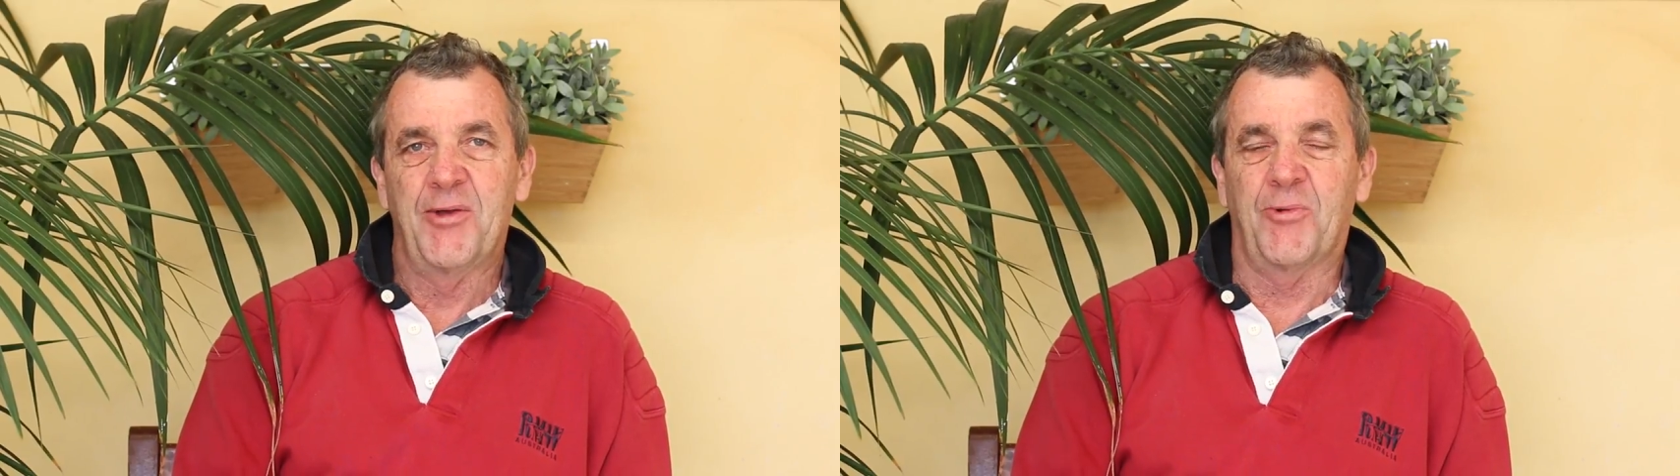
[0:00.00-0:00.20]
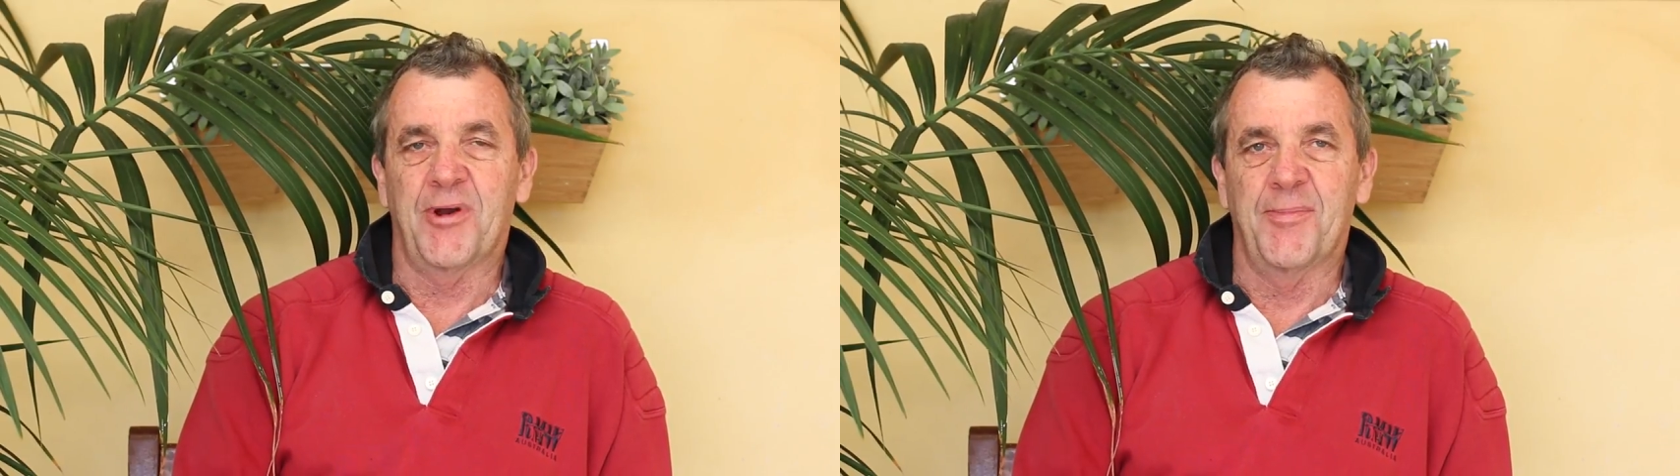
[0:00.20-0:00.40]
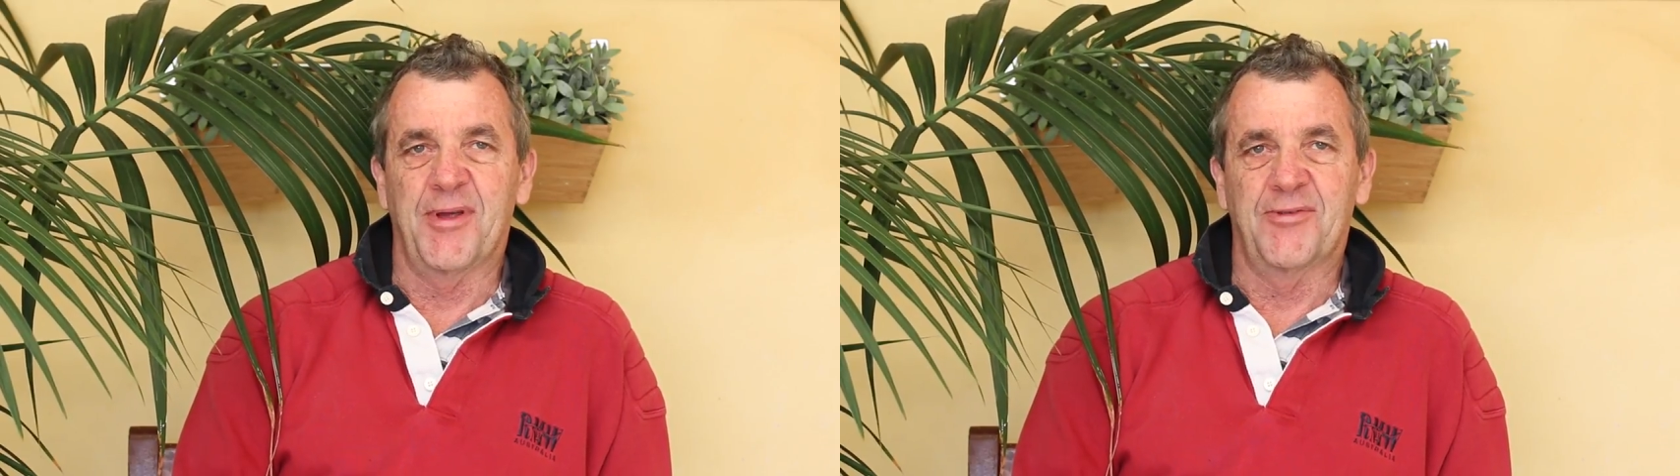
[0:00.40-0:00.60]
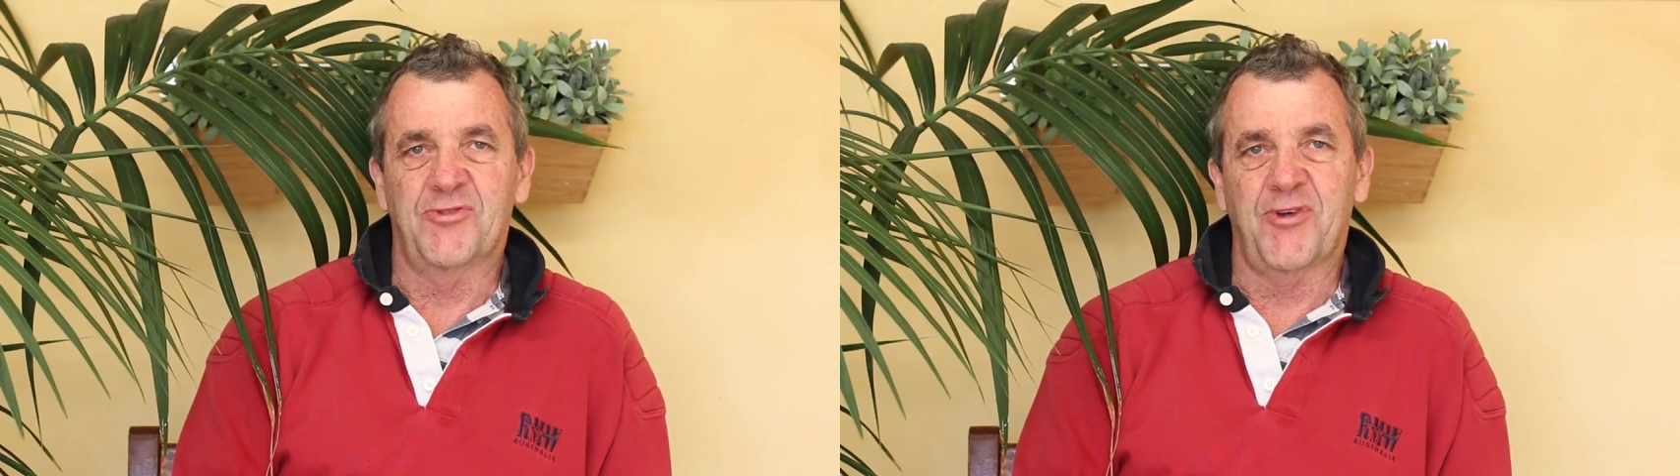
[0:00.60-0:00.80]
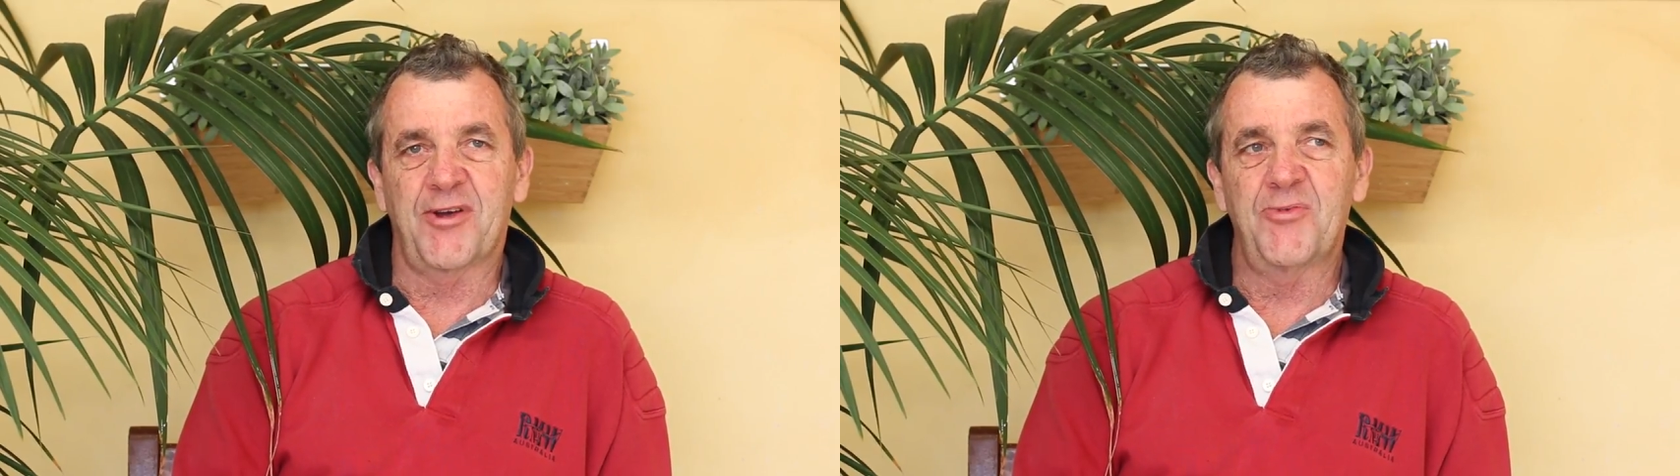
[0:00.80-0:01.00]
quite a big
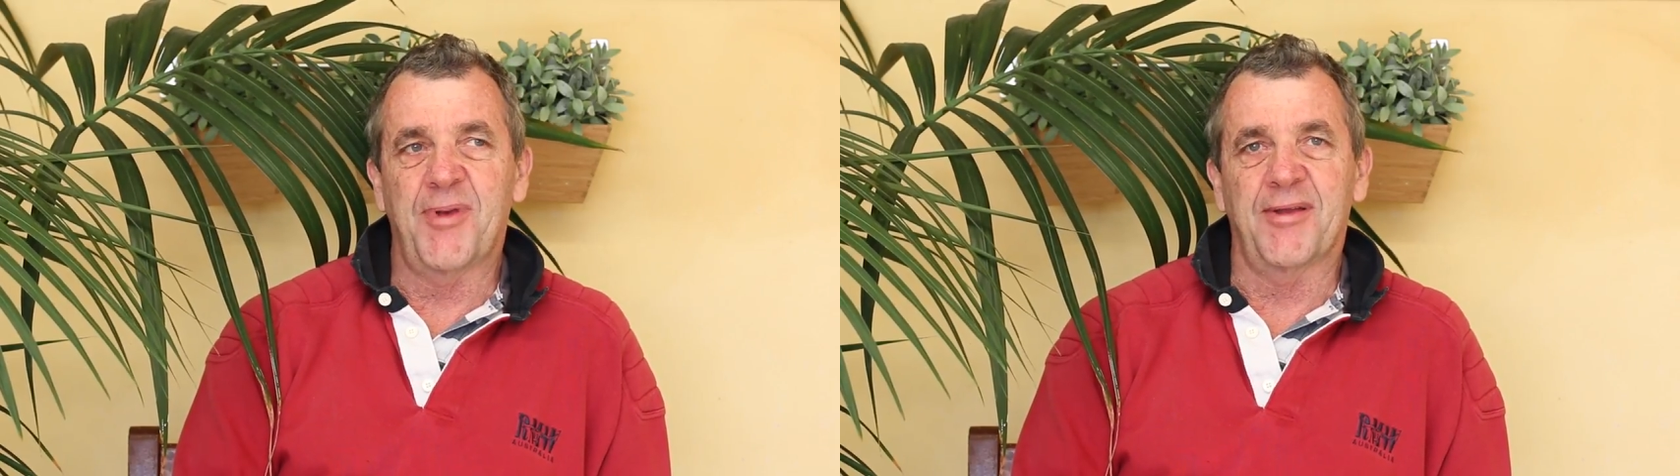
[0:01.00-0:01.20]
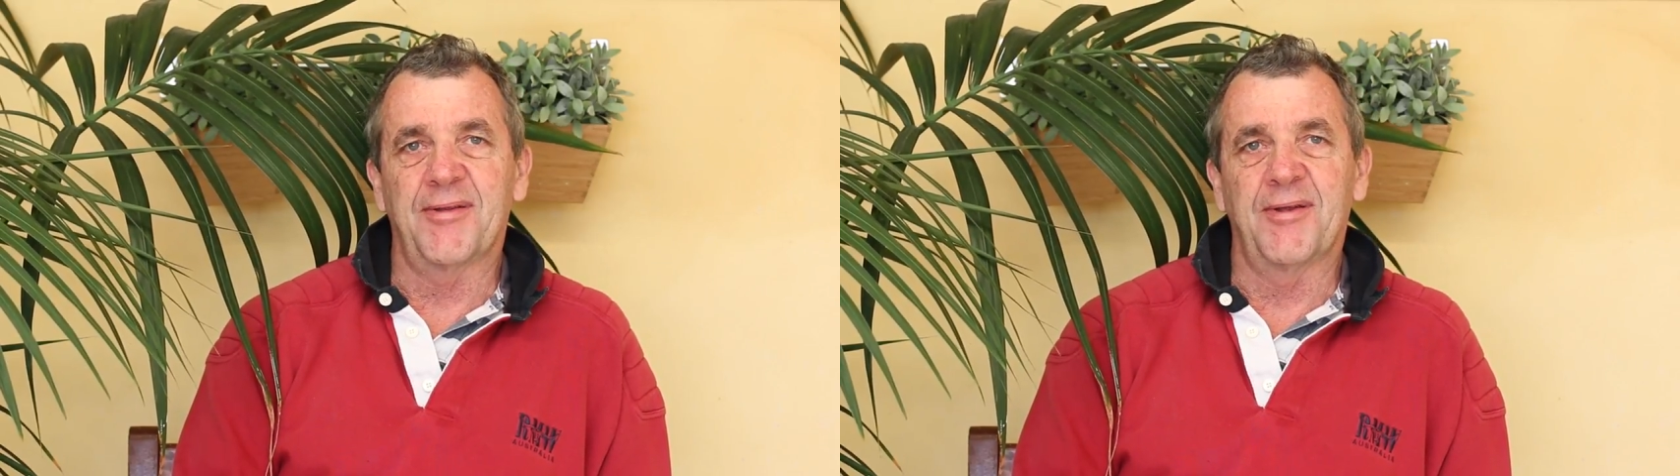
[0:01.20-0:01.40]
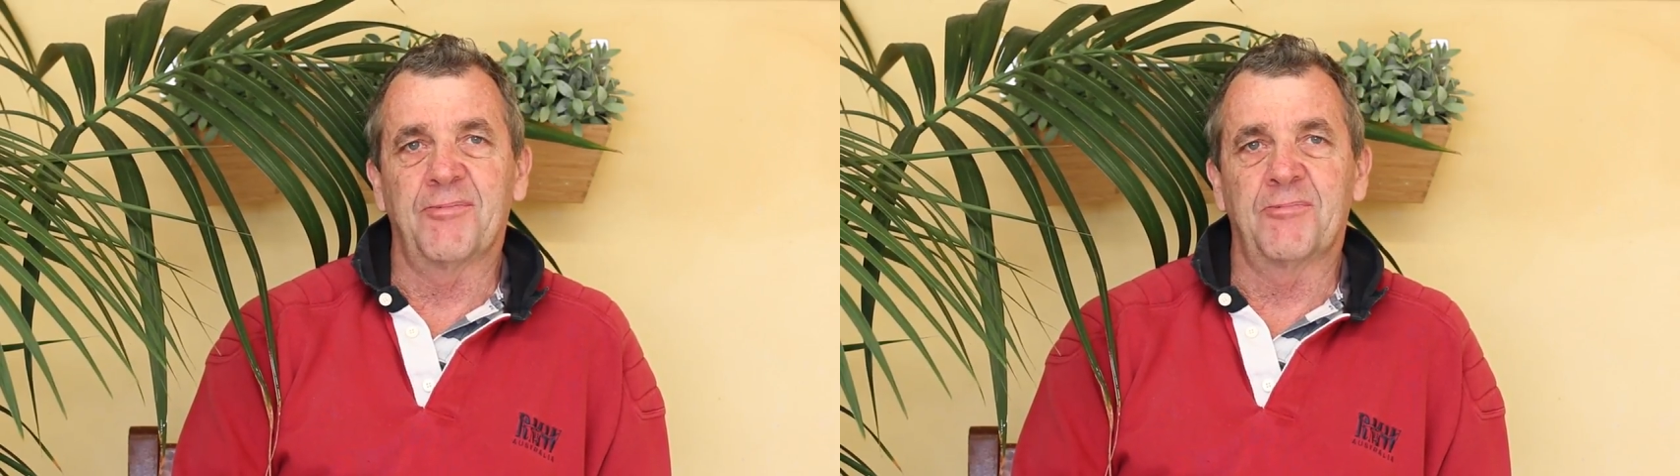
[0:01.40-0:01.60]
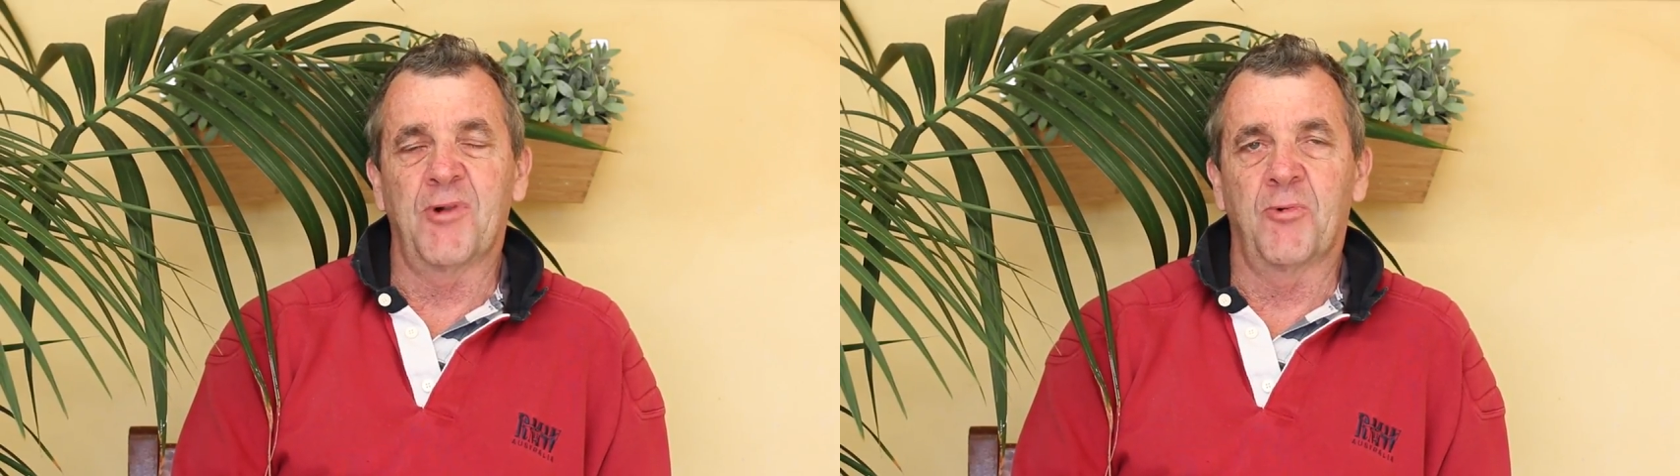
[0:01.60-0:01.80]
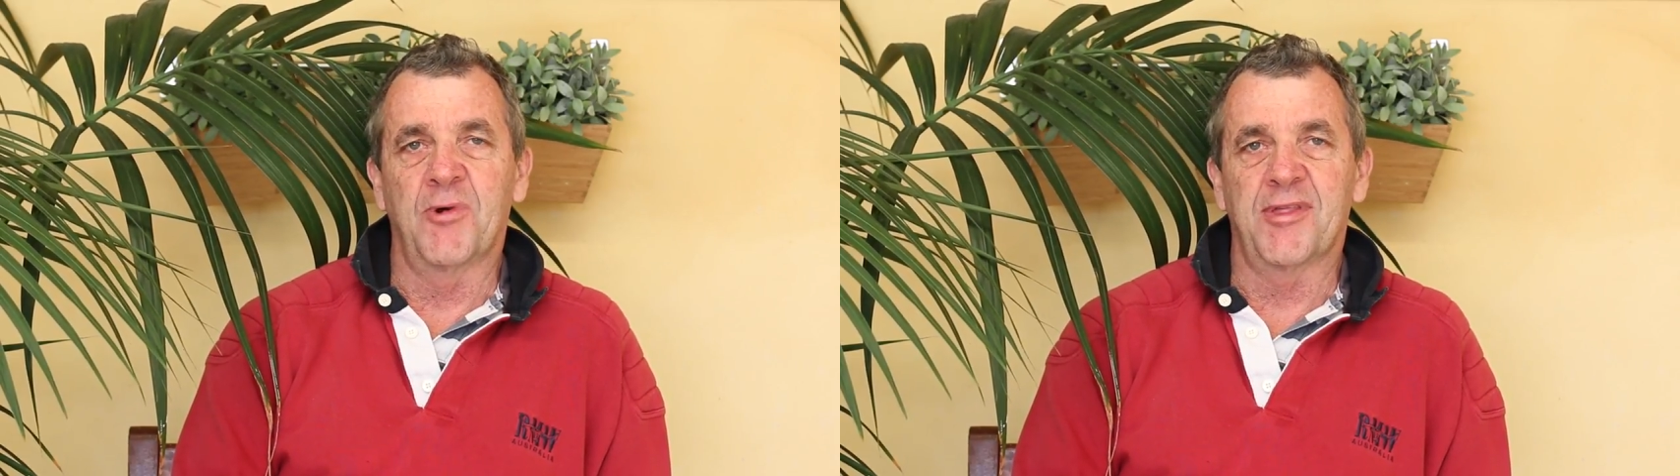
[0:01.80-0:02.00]
struggle, but
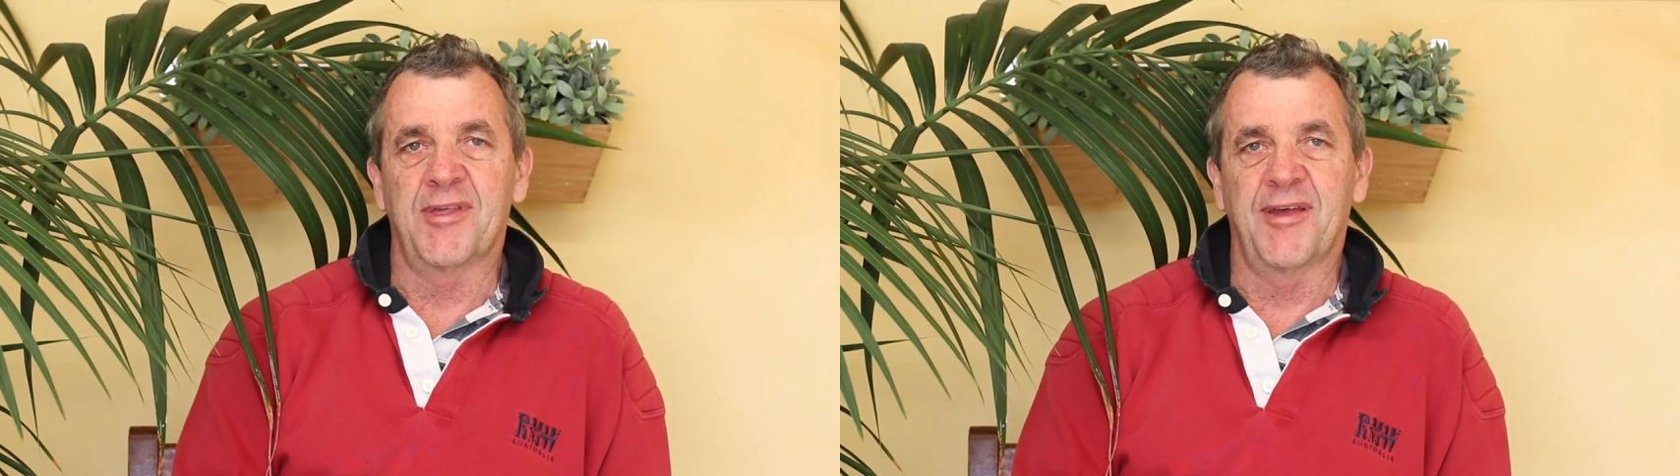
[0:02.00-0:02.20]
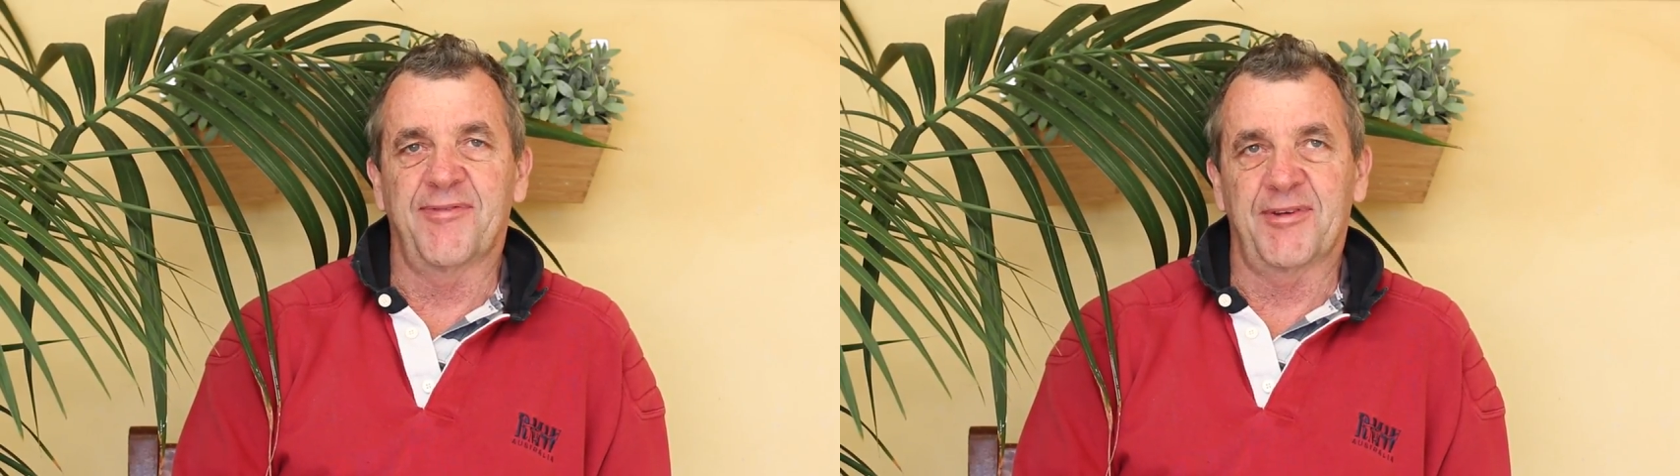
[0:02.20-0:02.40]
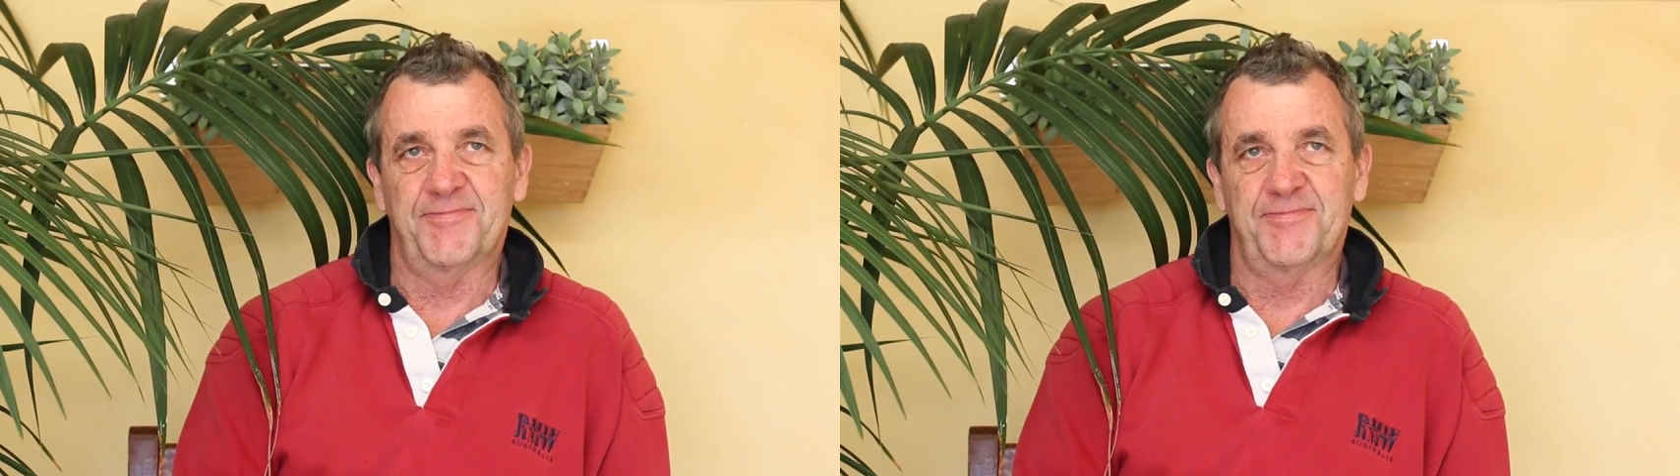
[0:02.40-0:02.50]
well worth the effort.